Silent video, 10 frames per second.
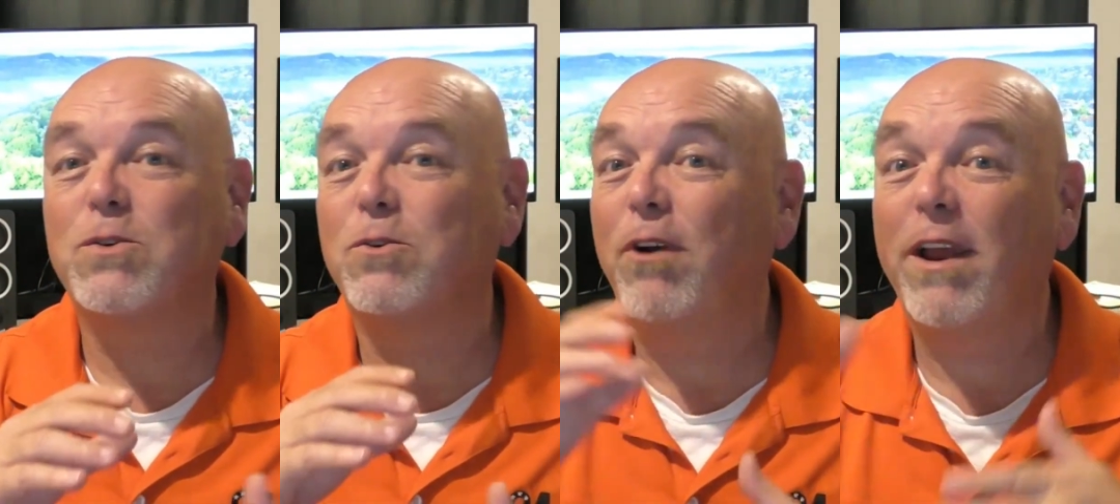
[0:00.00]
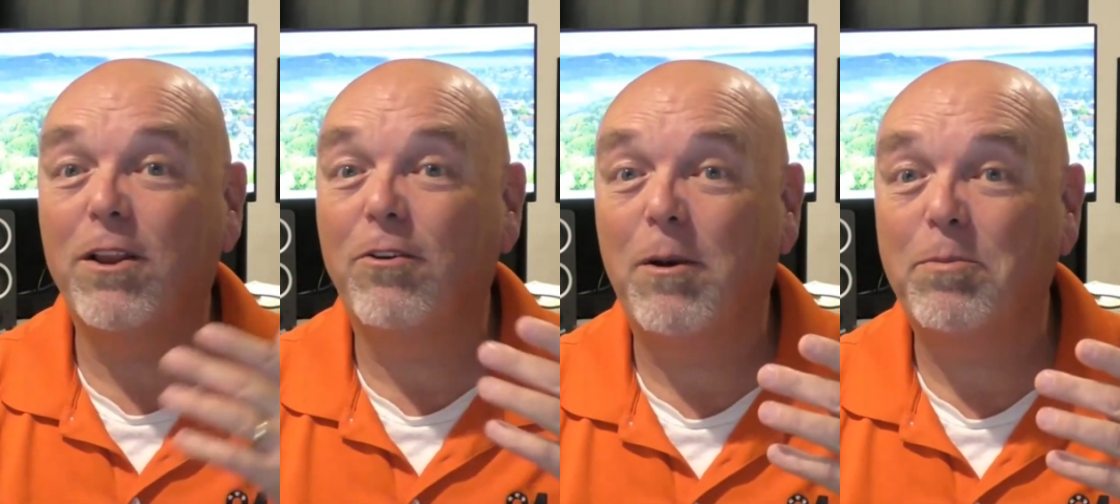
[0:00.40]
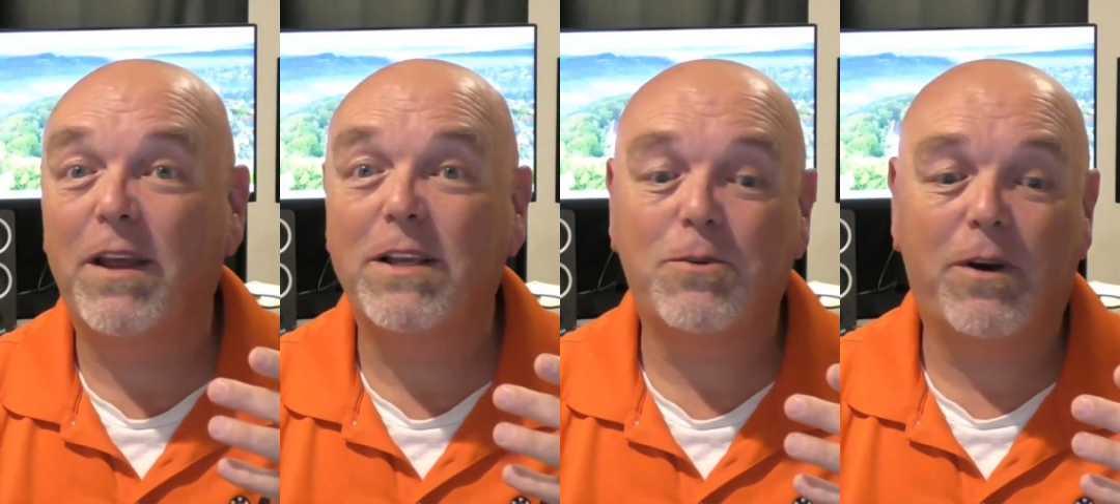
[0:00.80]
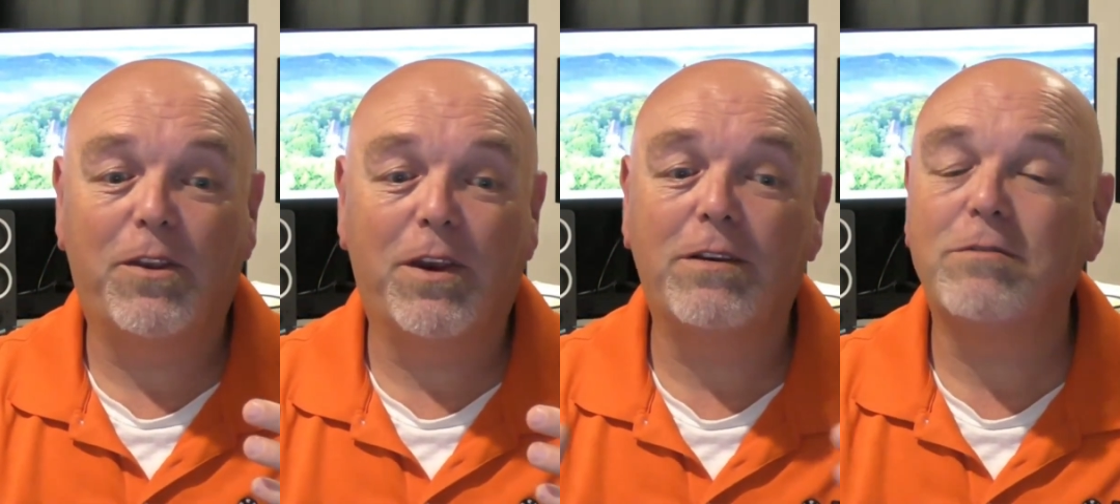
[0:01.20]
or regular updates or
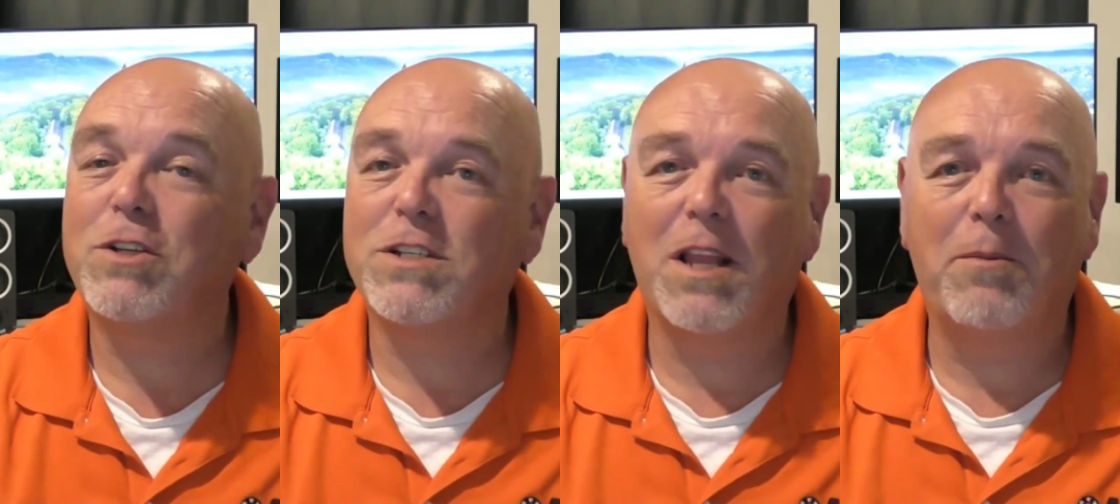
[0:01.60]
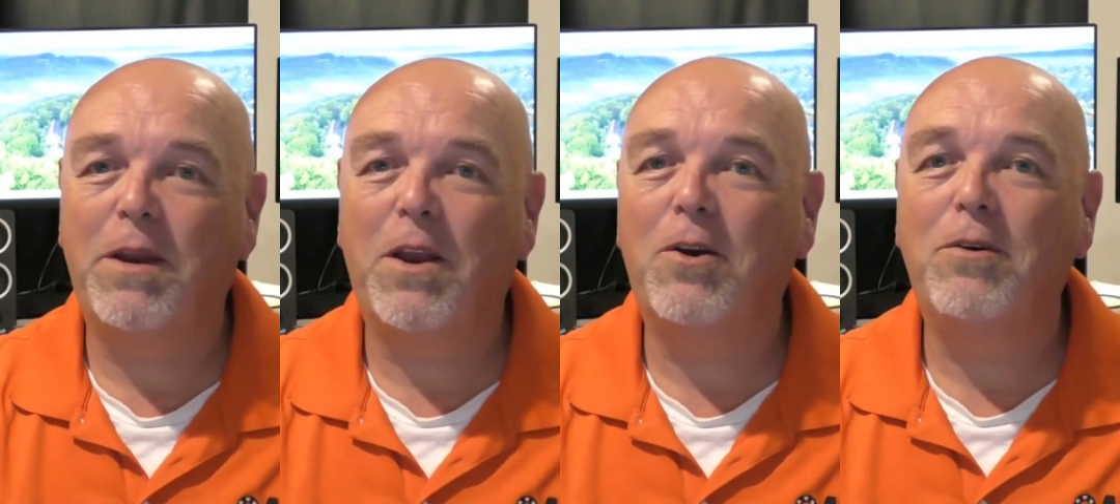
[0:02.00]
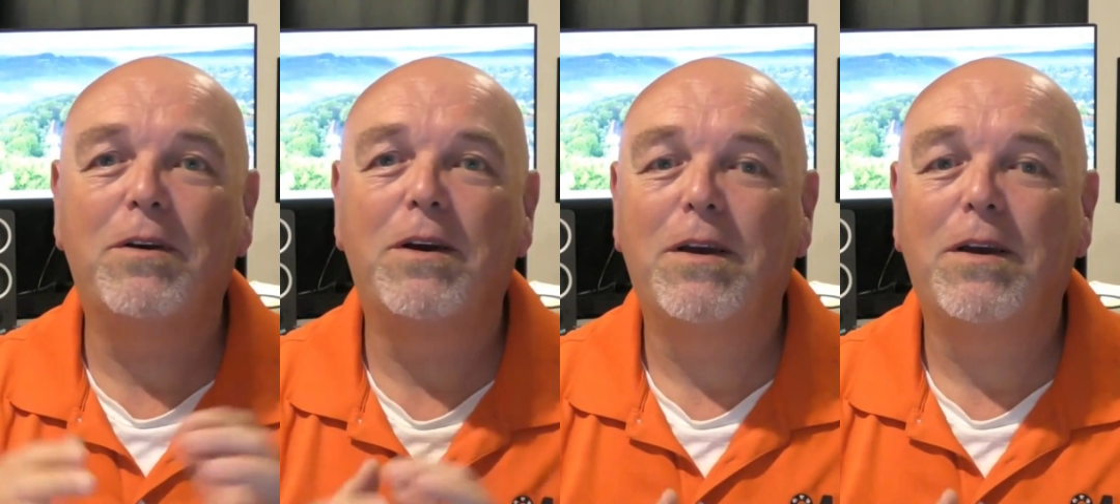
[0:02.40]
anything, just let me know,